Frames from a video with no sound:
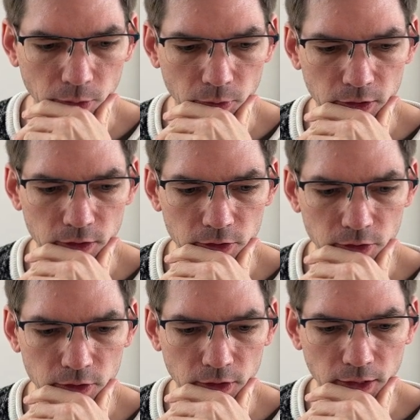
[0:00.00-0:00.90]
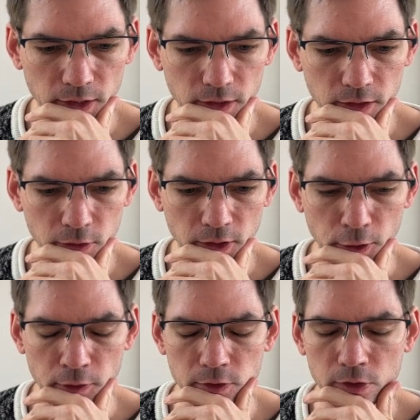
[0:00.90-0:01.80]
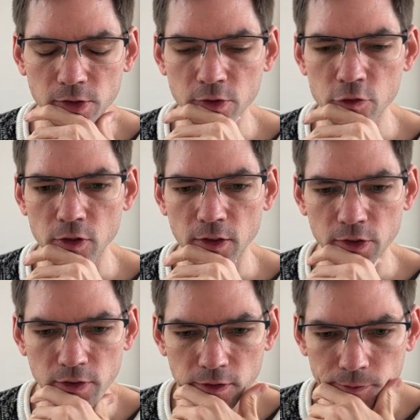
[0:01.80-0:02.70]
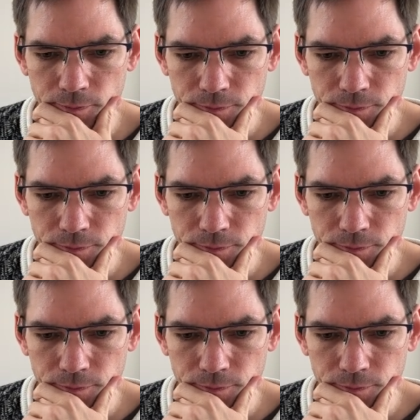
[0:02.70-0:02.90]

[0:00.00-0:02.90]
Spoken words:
what this is like. Okay, this looks interesting.